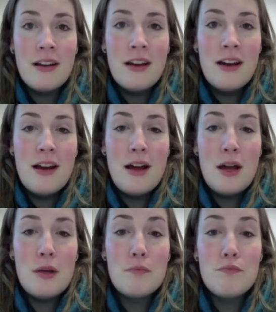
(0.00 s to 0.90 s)

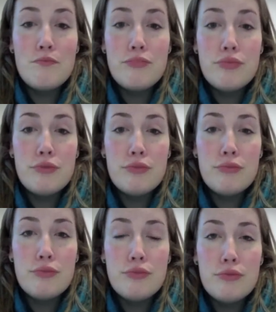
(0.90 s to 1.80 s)

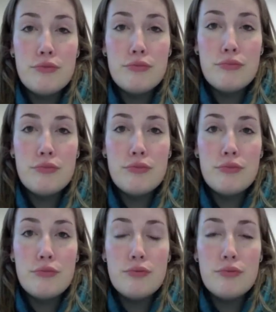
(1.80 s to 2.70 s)

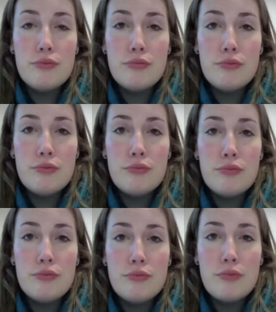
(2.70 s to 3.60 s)

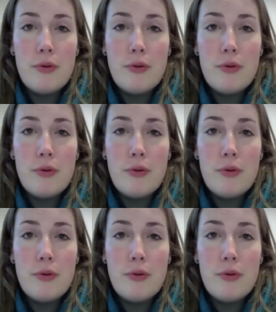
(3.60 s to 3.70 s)
No one is speaking in this clip.